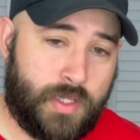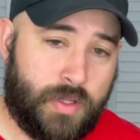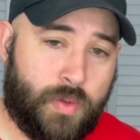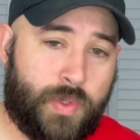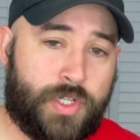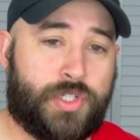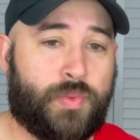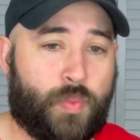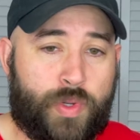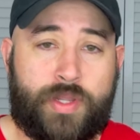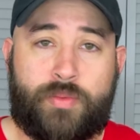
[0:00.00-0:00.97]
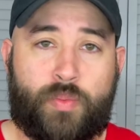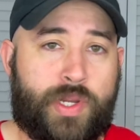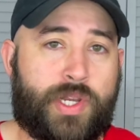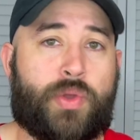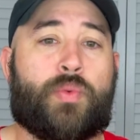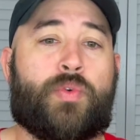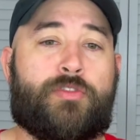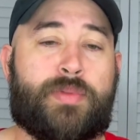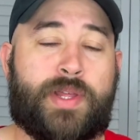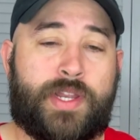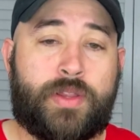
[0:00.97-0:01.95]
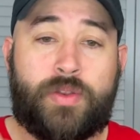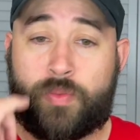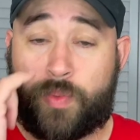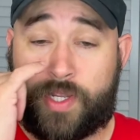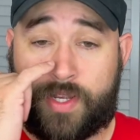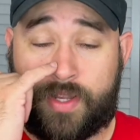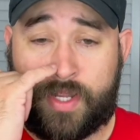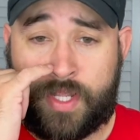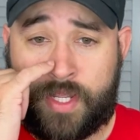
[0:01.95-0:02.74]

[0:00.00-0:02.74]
which we know. We've played it, we get it.